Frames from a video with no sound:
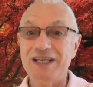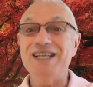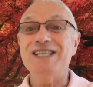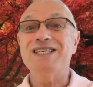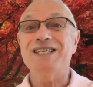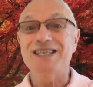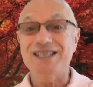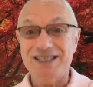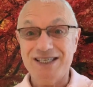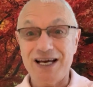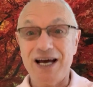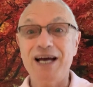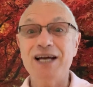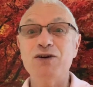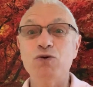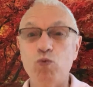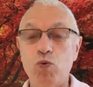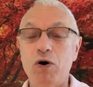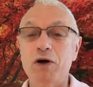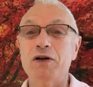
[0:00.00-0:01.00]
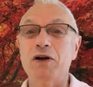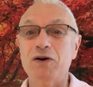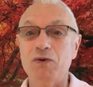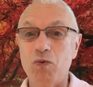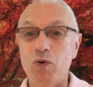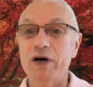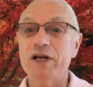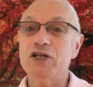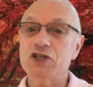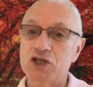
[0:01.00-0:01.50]
it's designed
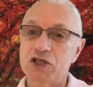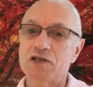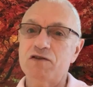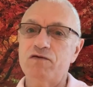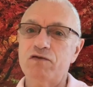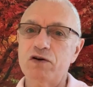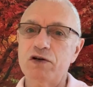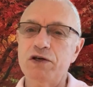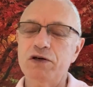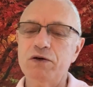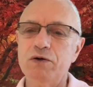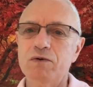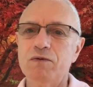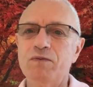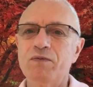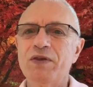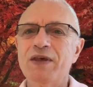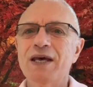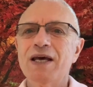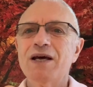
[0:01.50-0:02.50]
one-on-one just for you.